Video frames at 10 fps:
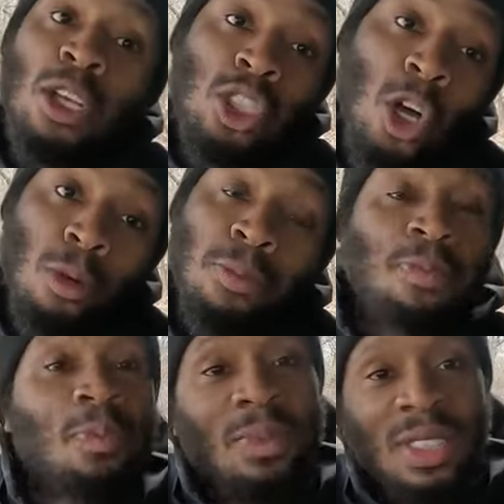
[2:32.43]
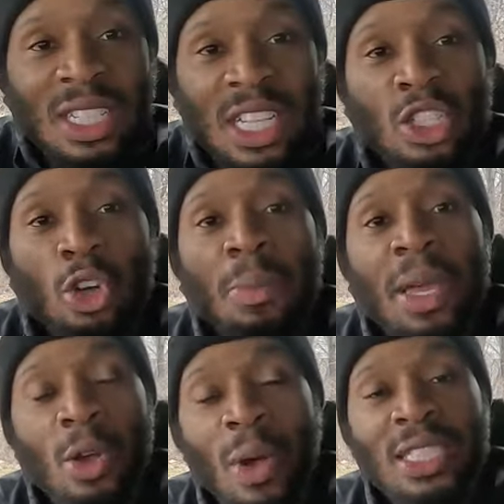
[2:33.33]
So it's gonna
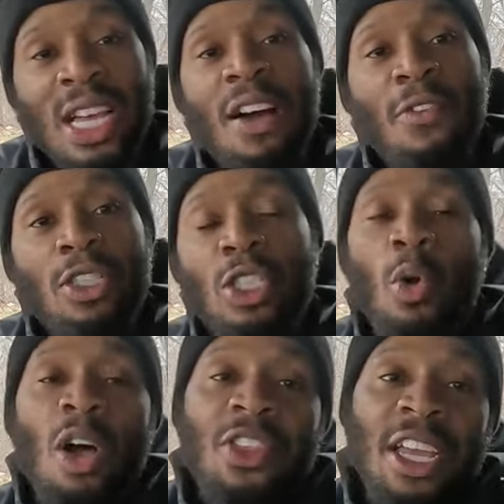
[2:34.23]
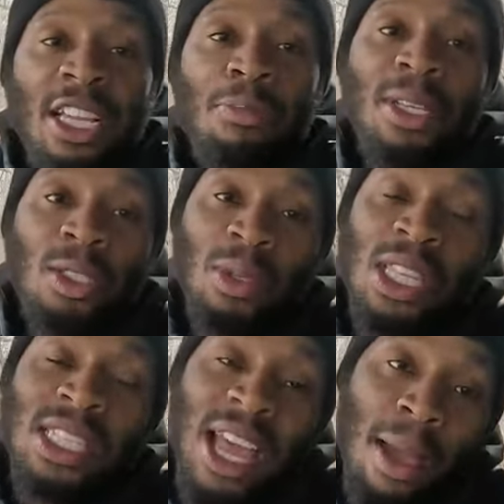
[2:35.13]
be a great time for us to go out there and get busy
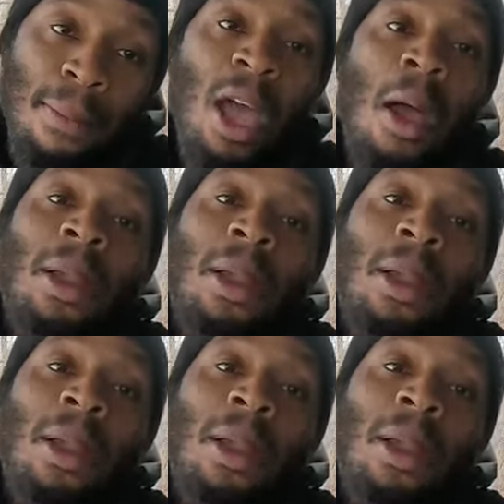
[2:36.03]
with this app.